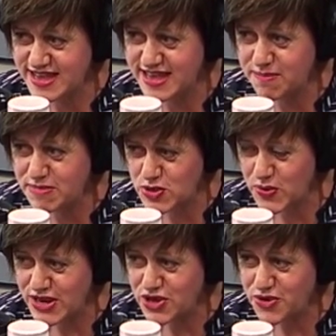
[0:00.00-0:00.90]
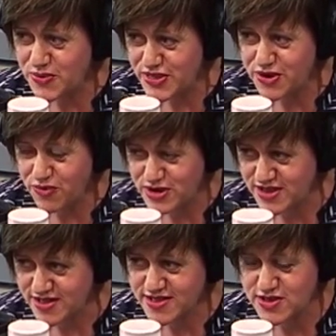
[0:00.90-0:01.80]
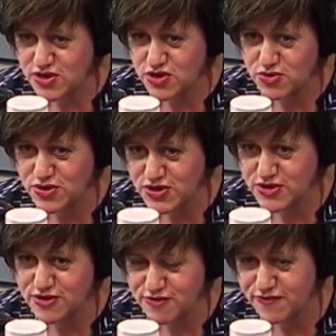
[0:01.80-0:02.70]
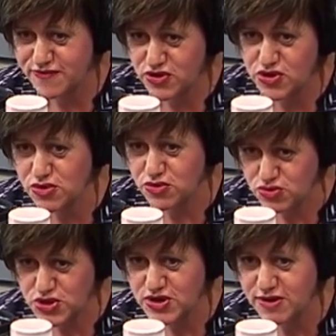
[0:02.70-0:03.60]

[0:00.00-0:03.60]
in between you and the audience that you can sort of use. You